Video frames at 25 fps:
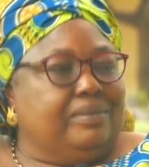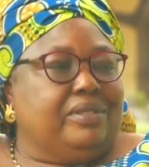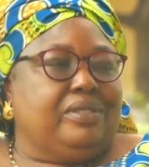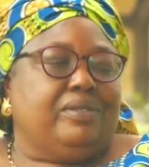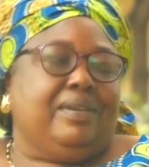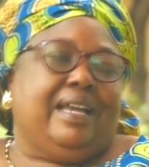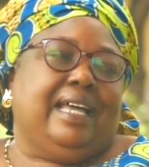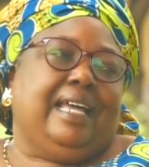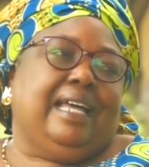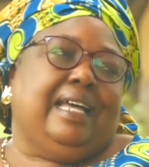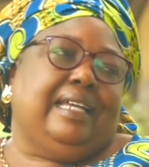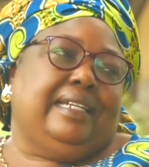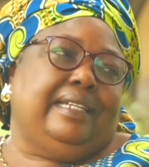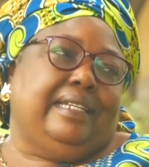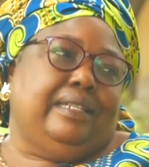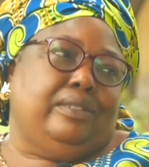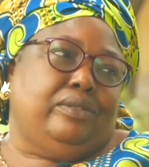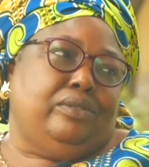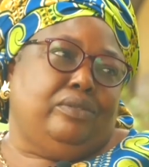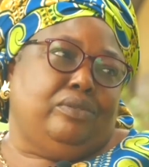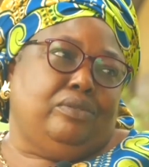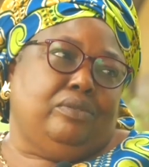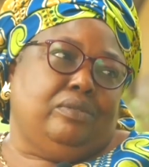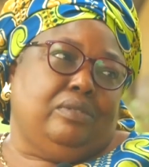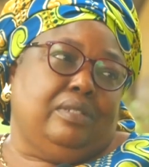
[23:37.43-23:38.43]
So I added
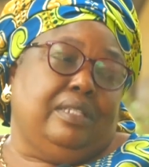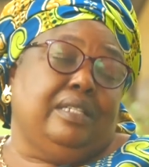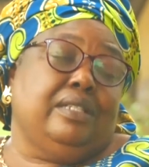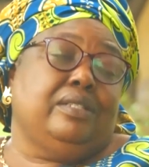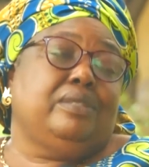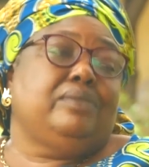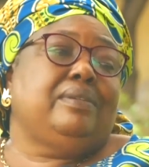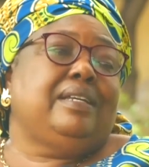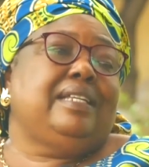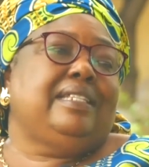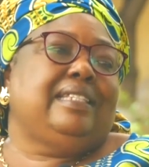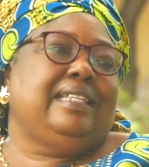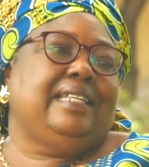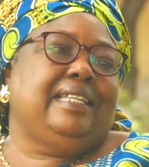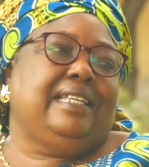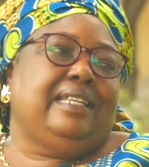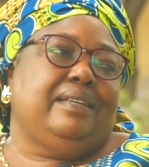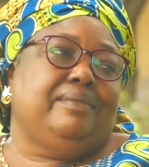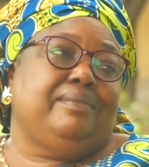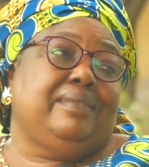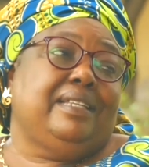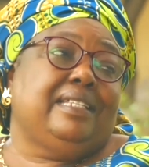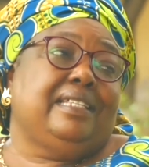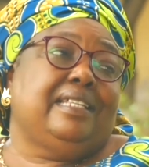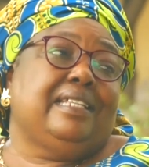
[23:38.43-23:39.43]
2. It's when they
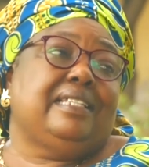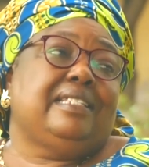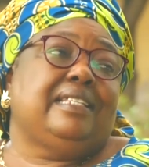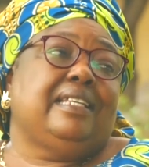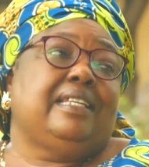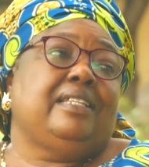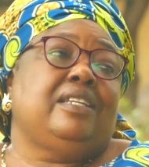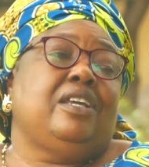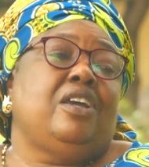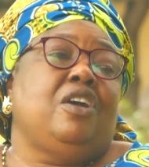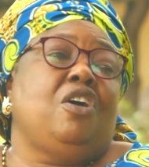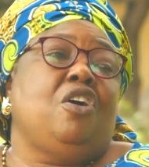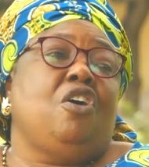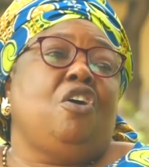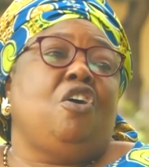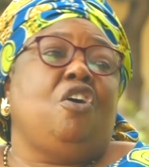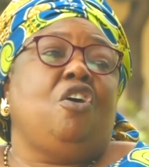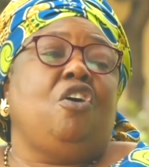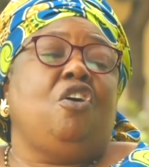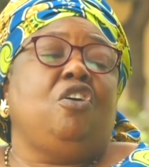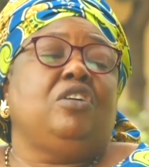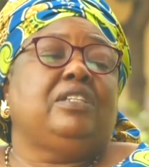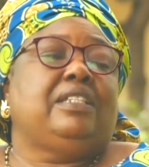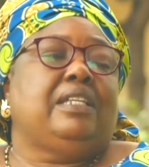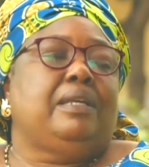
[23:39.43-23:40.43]
came and they said,
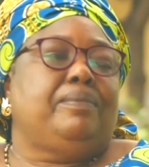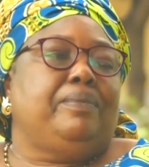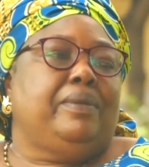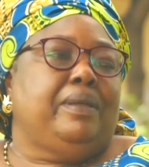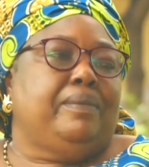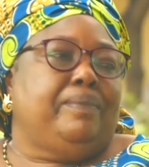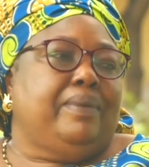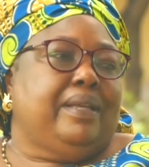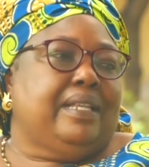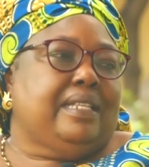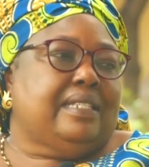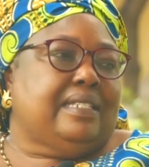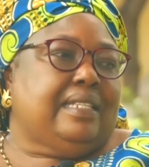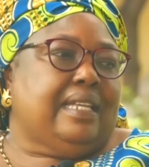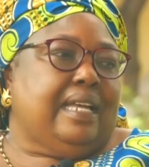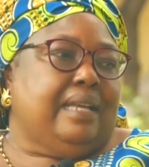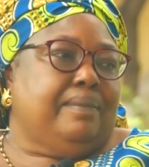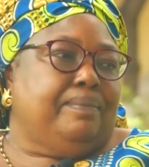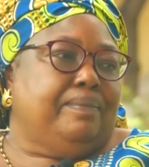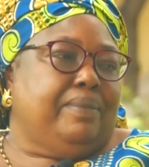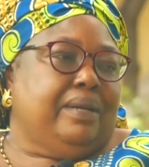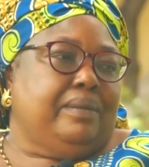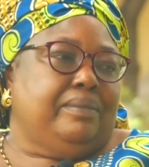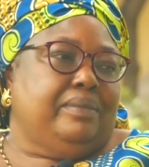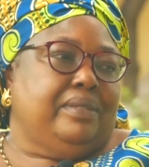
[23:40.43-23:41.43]
all the papers I
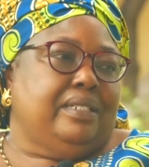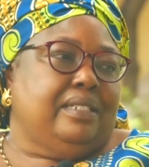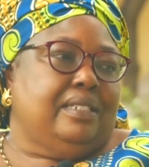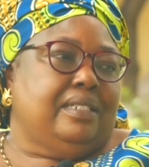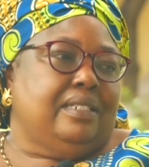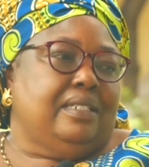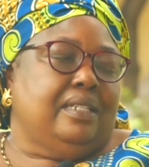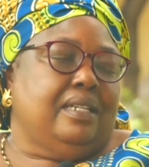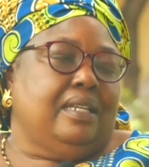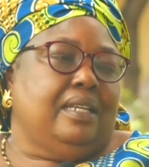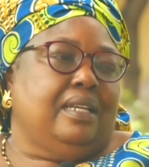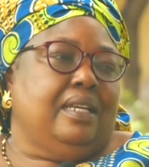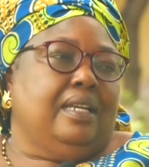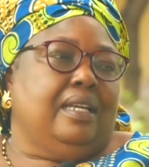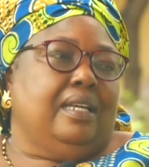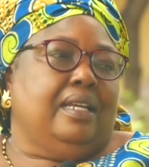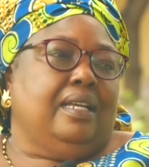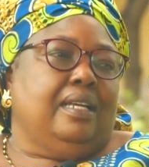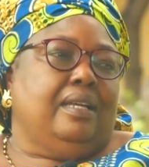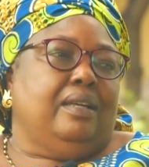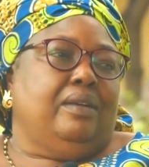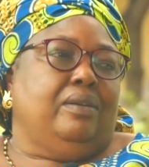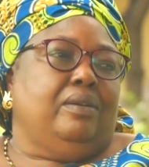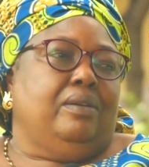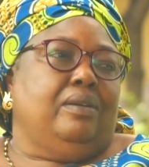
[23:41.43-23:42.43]
published,
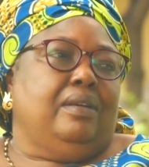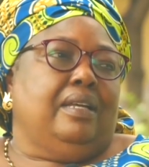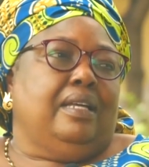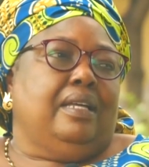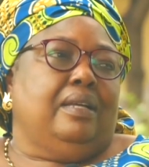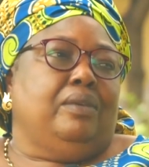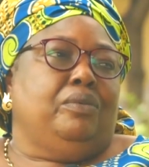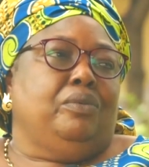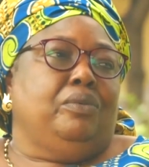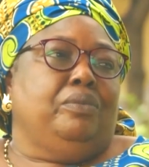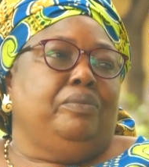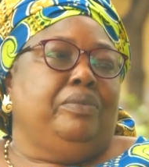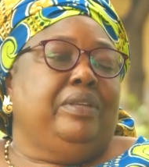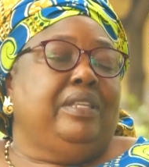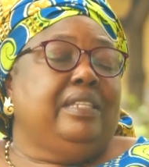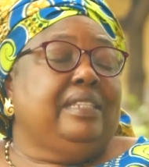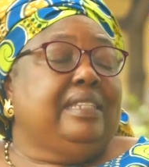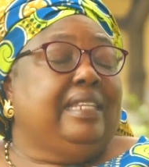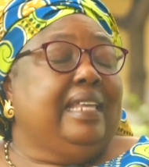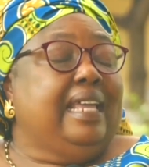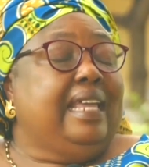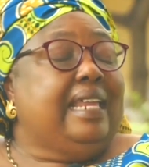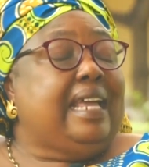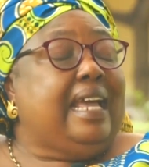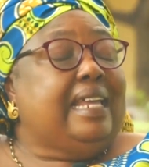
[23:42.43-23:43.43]

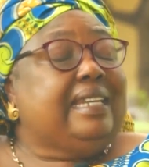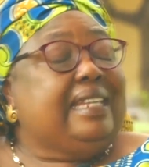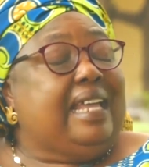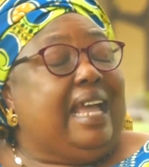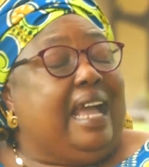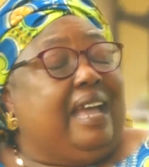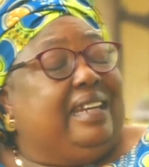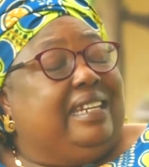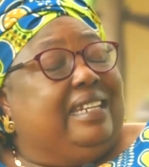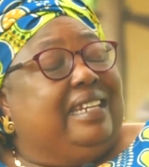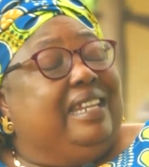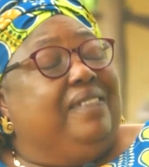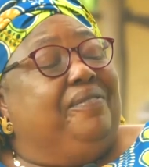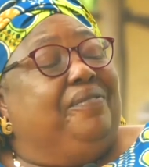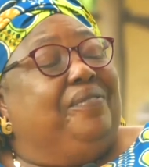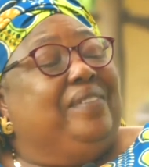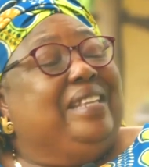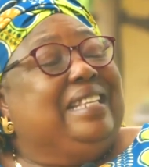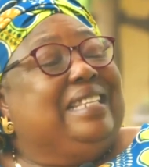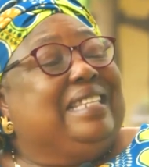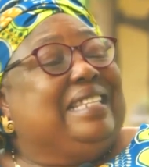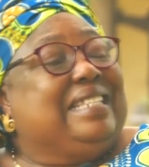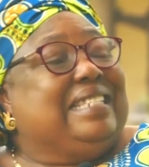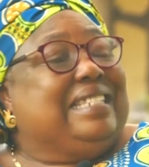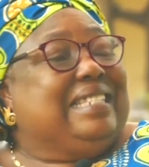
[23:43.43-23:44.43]
they hadn't
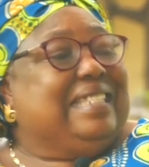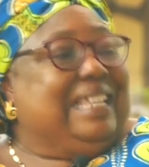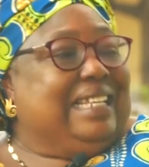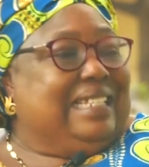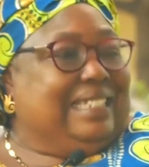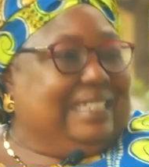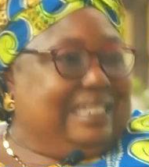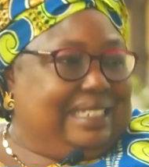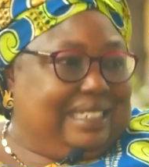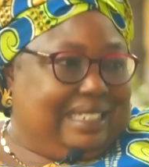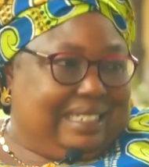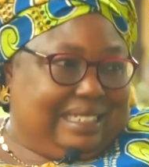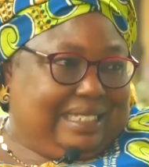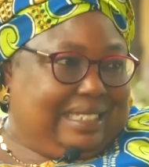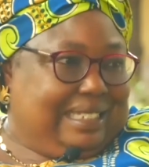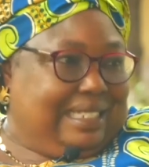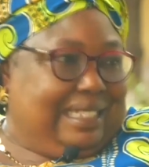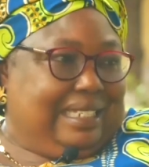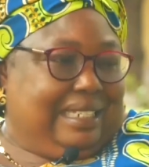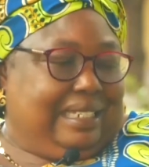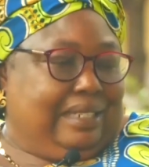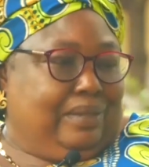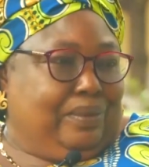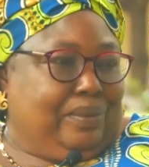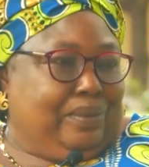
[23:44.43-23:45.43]
even sent it
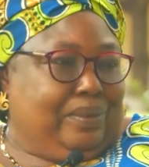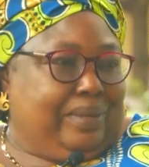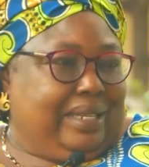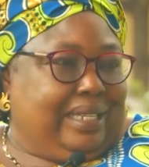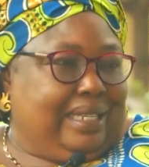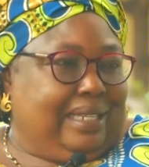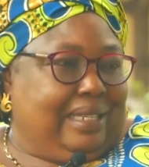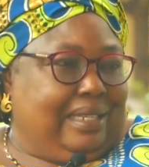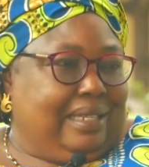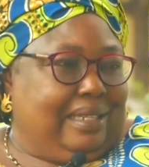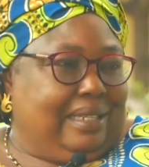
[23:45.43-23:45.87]
anyway.